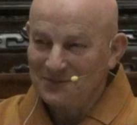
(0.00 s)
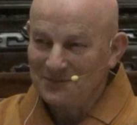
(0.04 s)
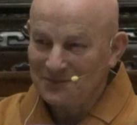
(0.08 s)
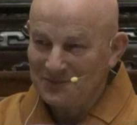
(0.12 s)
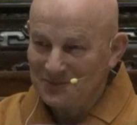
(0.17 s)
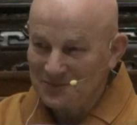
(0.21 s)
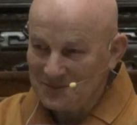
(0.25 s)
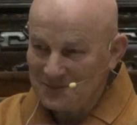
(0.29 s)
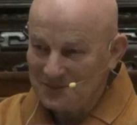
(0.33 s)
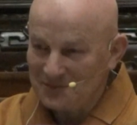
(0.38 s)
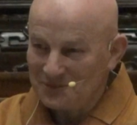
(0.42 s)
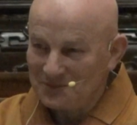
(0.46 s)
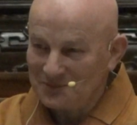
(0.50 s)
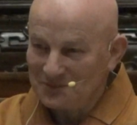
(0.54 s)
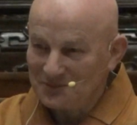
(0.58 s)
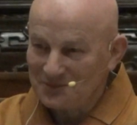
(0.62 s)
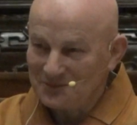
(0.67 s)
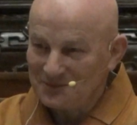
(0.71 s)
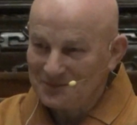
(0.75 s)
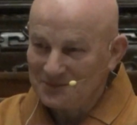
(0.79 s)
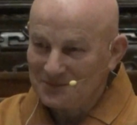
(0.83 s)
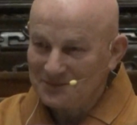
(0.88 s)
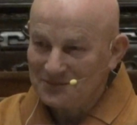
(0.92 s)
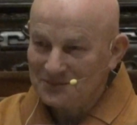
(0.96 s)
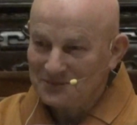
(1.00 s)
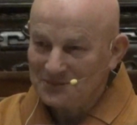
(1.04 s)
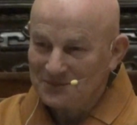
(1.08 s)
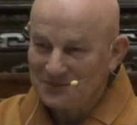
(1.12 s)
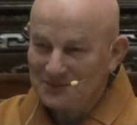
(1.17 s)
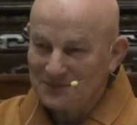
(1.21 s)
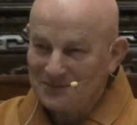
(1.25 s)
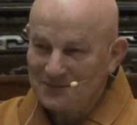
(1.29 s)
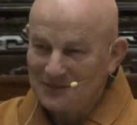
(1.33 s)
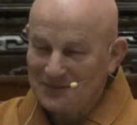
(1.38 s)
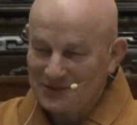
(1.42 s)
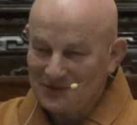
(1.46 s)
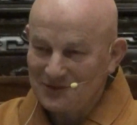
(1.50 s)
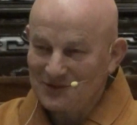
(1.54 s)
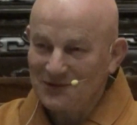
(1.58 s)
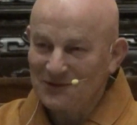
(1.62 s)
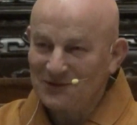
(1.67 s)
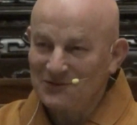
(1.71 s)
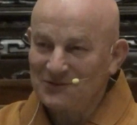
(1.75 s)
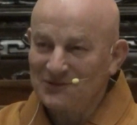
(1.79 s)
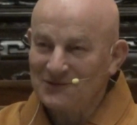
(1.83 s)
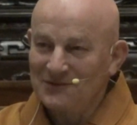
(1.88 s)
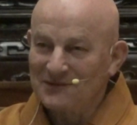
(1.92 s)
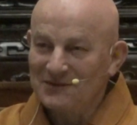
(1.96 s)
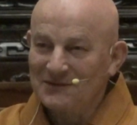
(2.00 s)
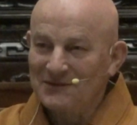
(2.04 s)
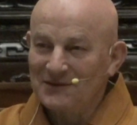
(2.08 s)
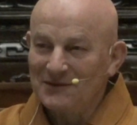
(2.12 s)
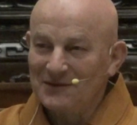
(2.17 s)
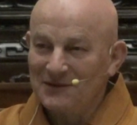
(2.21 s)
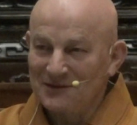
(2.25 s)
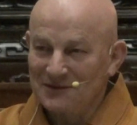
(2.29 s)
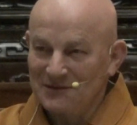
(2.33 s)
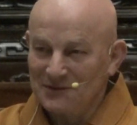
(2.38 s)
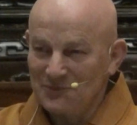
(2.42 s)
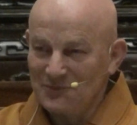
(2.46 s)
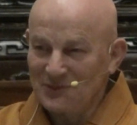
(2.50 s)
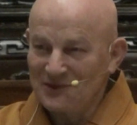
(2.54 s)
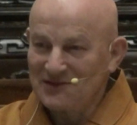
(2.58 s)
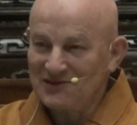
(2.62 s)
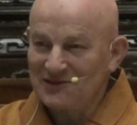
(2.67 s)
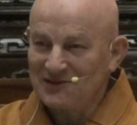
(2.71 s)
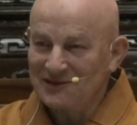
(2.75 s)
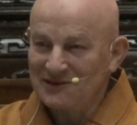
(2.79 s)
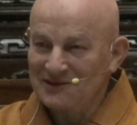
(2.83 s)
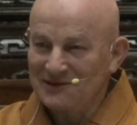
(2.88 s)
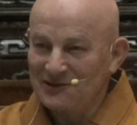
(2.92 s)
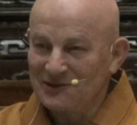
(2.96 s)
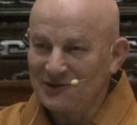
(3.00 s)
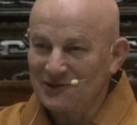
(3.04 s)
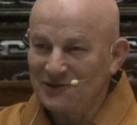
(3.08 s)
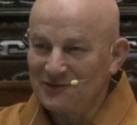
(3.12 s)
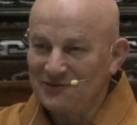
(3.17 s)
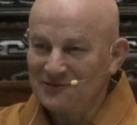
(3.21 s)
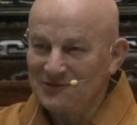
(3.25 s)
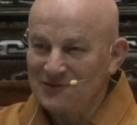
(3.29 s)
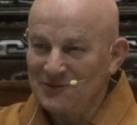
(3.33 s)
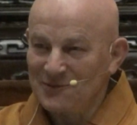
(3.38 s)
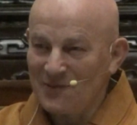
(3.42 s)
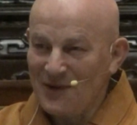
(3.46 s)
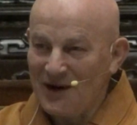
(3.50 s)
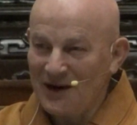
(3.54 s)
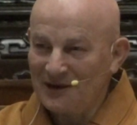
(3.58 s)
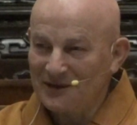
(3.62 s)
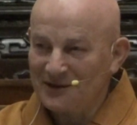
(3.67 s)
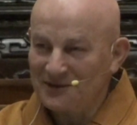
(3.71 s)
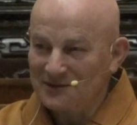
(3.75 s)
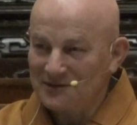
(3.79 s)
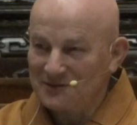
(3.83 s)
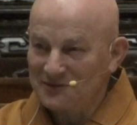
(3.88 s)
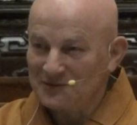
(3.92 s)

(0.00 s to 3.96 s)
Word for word: Hmm? So, the mystery of the mind.